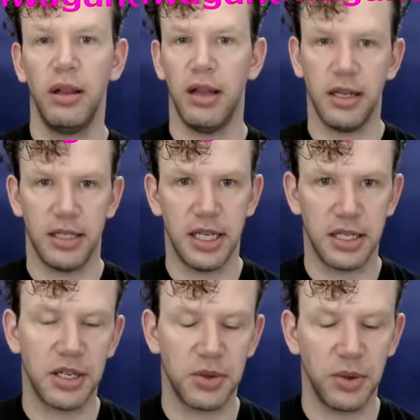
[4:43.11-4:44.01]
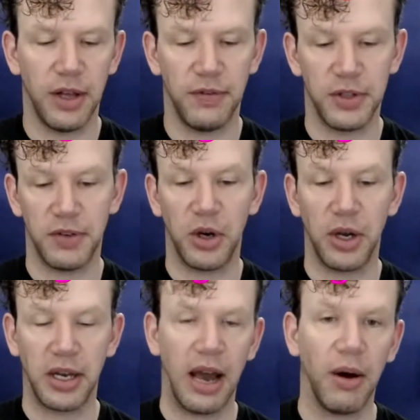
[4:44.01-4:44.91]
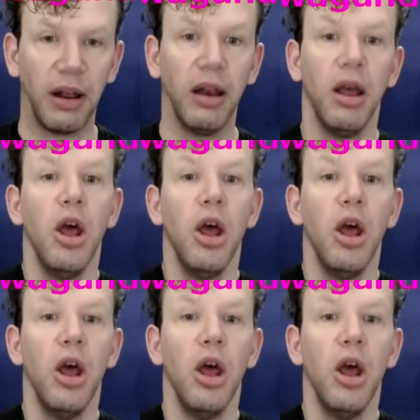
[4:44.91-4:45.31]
that testosterone levels have gone down in,